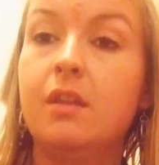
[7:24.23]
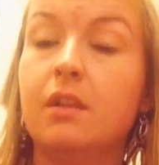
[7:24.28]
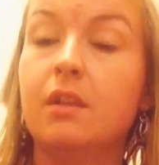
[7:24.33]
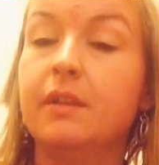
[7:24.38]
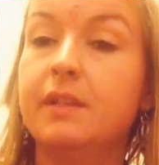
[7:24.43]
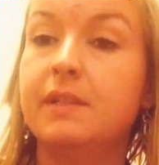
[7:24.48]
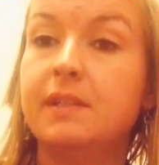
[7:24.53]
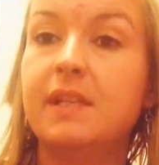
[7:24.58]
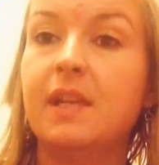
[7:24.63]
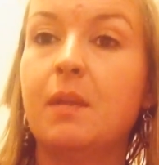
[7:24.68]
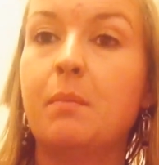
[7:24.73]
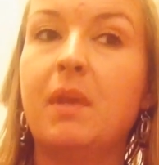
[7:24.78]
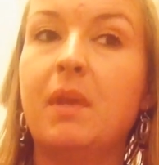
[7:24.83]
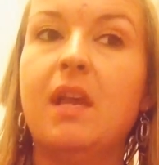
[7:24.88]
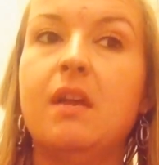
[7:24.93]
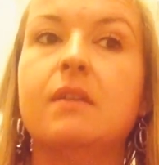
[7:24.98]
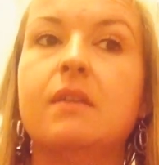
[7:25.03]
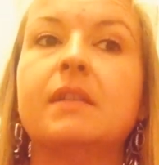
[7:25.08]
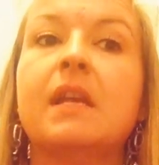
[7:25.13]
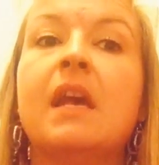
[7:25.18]
the listing
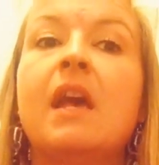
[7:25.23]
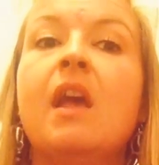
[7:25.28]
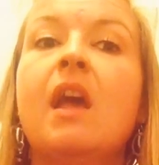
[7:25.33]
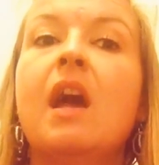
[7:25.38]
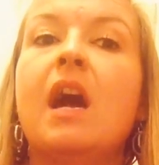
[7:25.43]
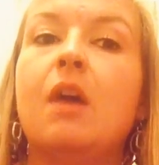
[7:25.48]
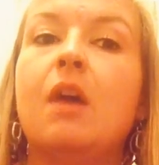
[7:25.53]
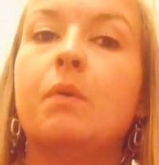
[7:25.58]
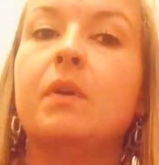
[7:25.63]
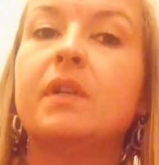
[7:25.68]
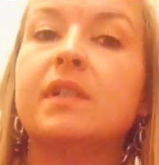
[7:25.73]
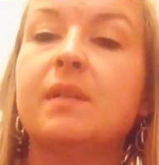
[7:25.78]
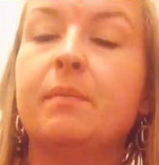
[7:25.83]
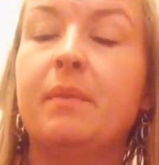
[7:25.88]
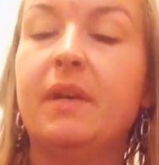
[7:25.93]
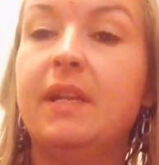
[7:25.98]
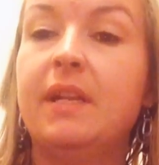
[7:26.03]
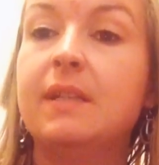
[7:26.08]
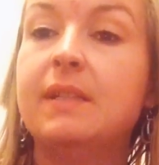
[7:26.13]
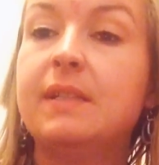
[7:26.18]
because I want
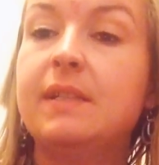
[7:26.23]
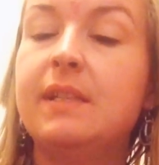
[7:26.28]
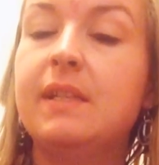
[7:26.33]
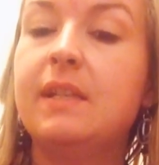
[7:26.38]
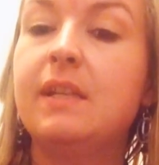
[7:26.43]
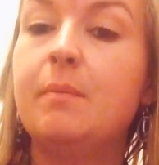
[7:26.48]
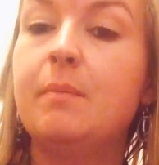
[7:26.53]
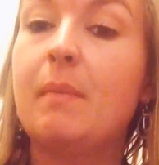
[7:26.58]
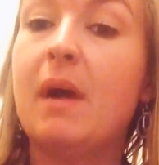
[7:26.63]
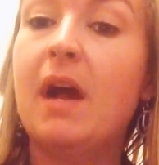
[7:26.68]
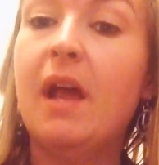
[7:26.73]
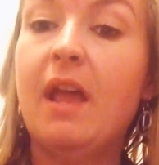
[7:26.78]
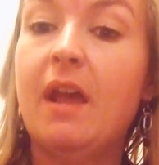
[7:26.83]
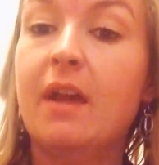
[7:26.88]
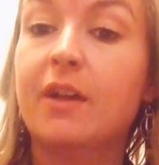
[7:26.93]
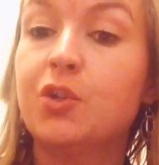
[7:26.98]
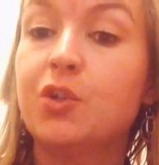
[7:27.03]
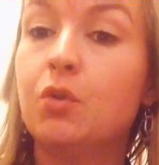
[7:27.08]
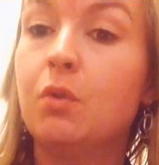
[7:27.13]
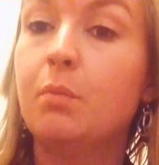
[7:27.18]
somebody to see my
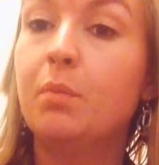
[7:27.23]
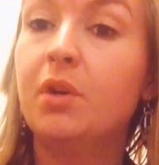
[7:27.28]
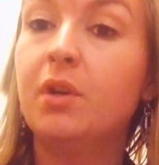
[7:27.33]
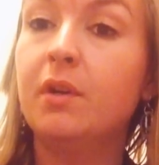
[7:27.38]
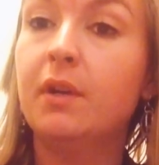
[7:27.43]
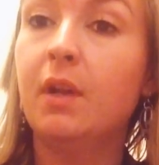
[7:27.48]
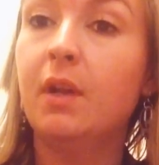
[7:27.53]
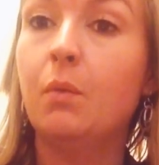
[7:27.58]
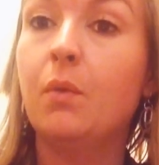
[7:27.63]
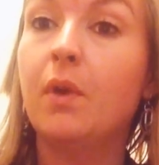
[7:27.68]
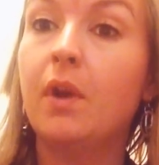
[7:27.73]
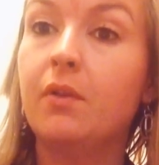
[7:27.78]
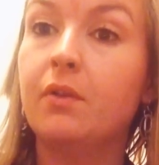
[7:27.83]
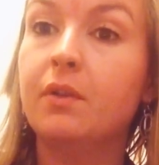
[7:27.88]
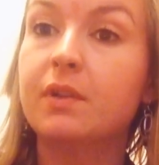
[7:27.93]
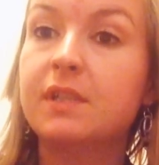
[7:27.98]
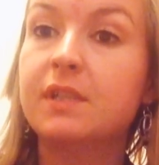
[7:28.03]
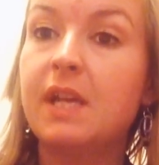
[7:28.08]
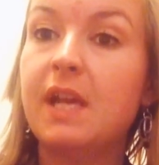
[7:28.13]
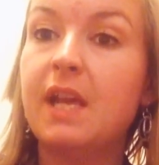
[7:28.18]
actual book and what it
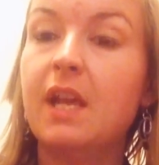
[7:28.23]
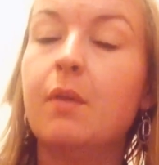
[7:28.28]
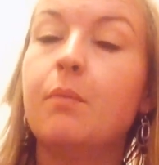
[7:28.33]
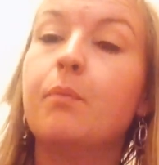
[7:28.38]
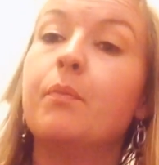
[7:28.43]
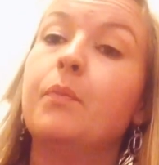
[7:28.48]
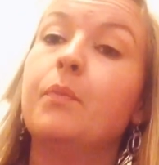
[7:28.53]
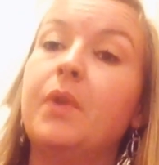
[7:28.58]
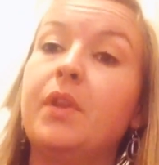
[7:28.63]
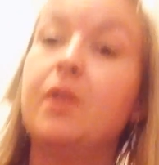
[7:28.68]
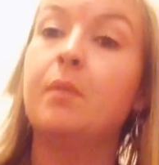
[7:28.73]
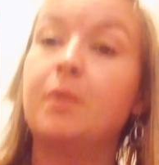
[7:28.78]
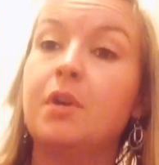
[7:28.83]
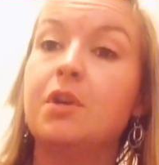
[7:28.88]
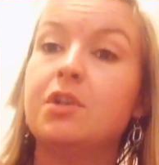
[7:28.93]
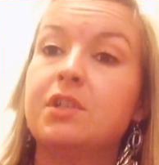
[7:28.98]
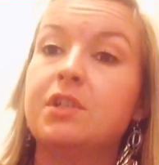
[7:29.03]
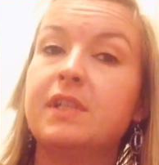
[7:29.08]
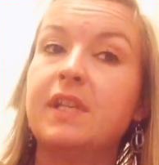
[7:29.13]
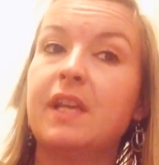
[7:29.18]
looks like when they're
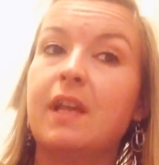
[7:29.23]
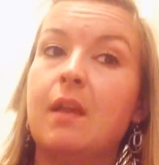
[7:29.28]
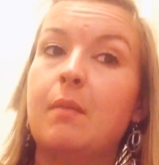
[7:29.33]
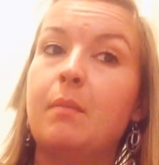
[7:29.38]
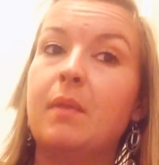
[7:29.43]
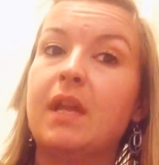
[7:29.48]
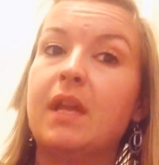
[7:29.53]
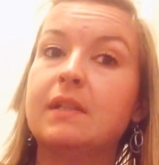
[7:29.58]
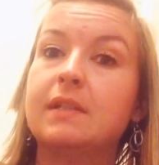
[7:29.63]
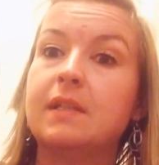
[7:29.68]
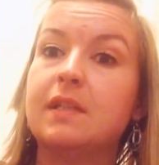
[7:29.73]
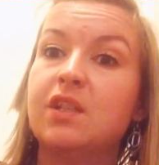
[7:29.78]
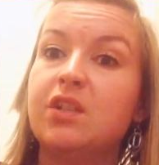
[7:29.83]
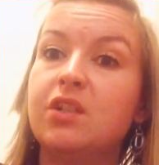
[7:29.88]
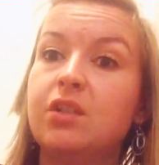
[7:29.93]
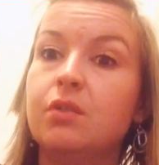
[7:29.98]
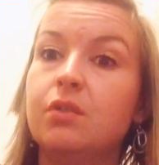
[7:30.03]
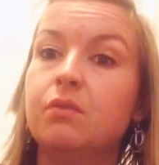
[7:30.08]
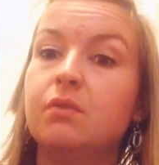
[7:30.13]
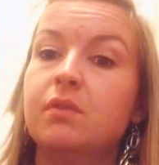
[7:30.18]
purchasing it because it's
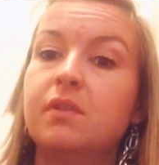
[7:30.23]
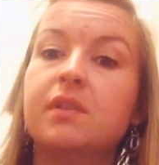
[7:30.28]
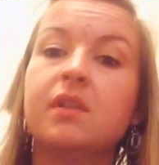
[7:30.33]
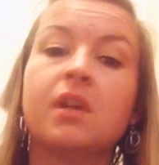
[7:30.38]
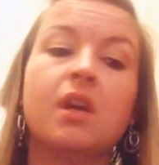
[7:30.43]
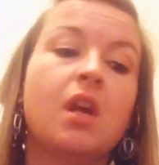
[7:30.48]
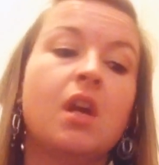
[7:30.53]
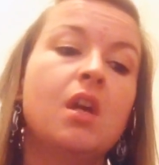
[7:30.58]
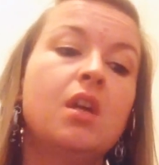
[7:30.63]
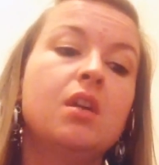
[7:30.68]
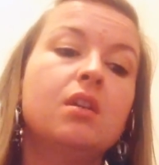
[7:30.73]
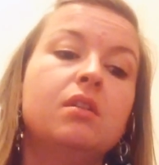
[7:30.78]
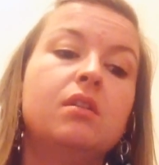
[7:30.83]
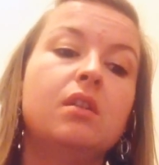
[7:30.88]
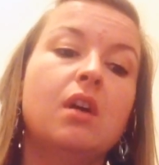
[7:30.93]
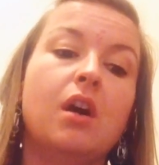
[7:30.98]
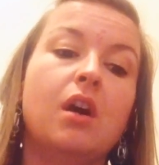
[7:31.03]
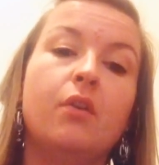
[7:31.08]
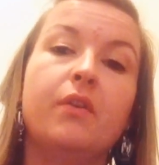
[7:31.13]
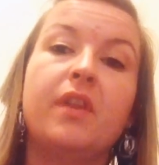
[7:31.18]
used.
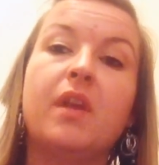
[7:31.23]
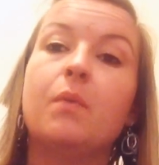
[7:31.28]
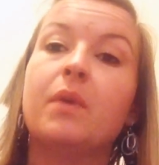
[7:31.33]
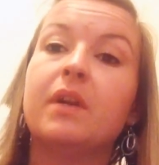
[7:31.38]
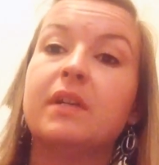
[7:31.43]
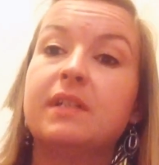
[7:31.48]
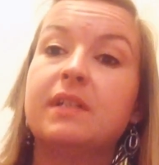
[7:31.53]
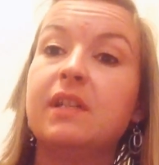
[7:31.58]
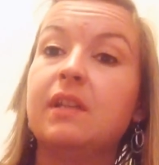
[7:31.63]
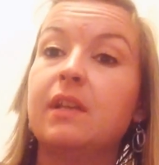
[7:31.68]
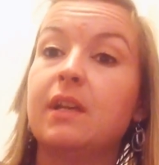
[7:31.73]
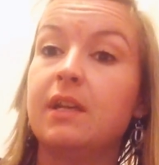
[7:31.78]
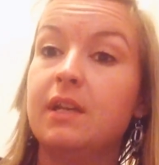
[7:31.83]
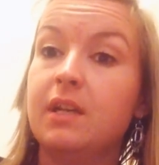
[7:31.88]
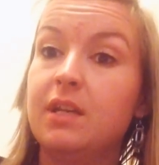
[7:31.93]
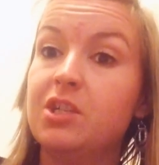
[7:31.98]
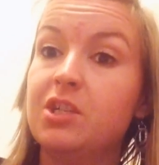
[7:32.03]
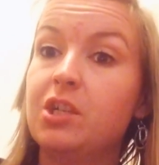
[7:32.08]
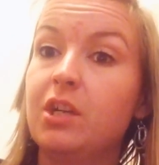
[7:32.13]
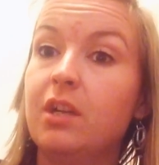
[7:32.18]
So they want to see the
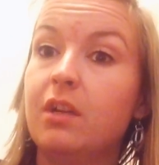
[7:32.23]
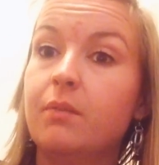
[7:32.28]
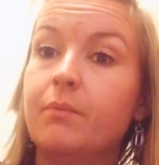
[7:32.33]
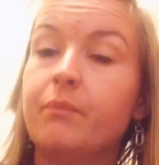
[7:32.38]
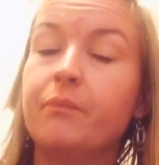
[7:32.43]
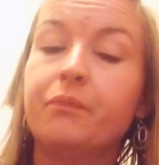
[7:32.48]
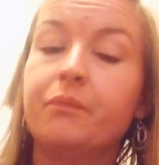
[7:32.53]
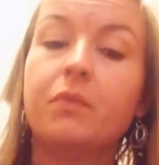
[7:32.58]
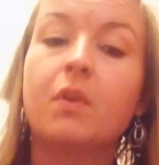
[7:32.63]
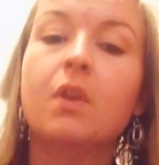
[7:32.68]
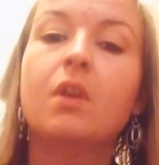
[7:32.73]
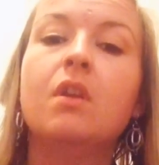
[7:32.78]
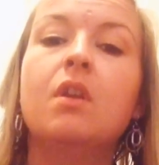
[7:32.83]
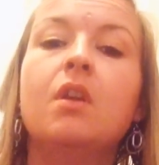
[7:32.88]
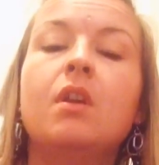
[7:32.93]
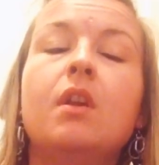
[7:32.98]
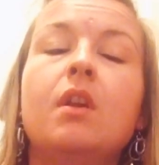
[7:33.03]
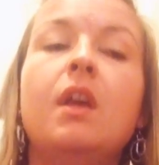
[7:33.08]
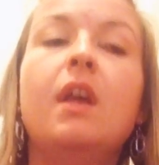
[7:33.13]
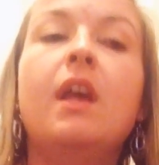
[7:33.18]
condition.
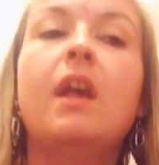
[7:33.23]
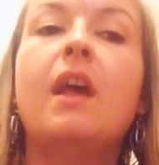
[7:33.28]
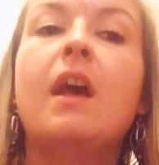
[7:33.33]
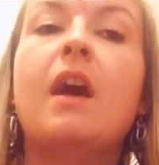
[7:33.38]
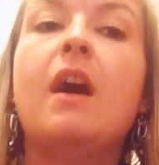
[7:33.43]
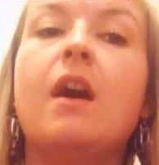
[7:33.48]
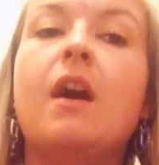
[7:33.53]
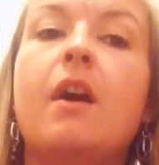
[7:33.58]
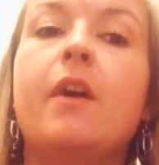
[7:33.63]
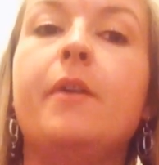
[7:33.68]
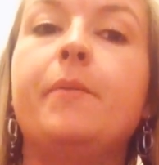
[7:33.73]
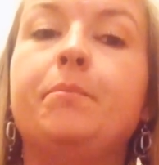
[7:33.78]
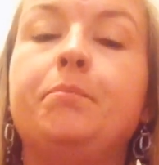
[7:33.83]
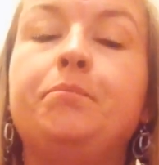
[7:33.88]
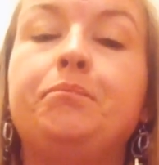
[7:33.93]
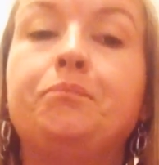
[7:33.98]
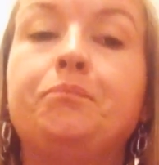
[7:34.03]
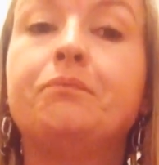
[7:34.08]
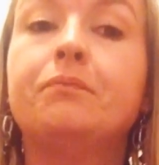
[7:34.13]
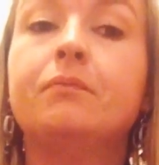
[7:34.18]

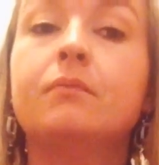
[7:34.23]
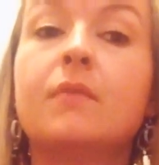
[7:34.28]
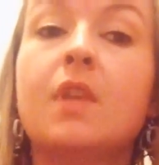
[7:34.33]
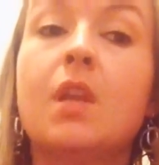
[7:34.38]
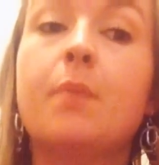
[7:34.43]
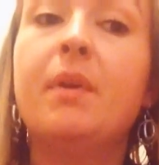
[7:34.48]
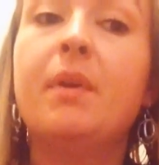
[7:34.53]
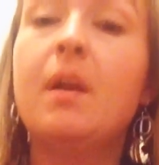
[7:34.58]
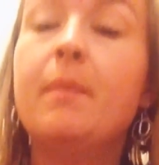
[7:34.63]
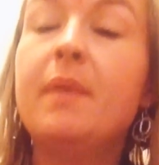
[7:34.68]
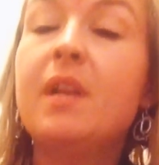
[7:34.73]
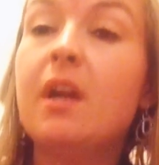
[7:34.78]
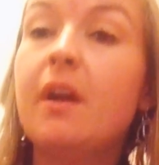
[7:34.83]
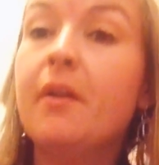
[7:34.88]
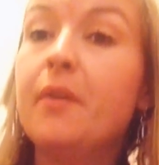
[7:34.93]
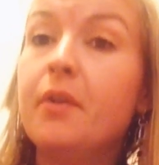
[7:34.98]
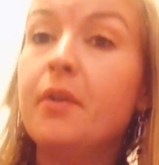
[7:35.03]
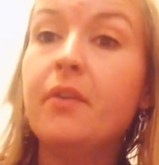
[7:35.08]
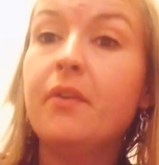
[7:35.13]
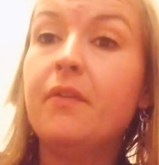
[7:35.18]
But I mean,
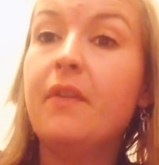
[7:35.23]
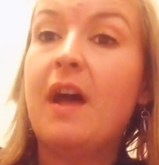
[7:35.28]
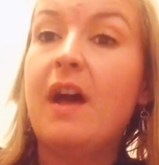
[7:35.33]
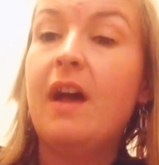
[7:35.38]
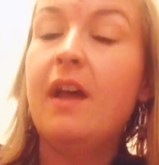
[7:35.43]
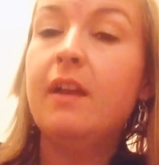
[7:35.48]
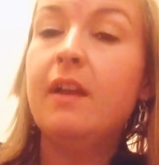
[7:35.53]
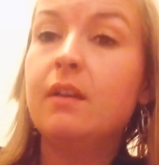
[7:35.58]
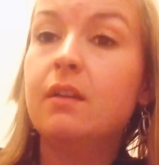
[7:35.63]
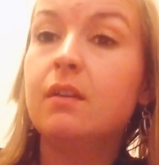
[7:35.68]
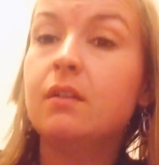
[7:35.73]
other than that,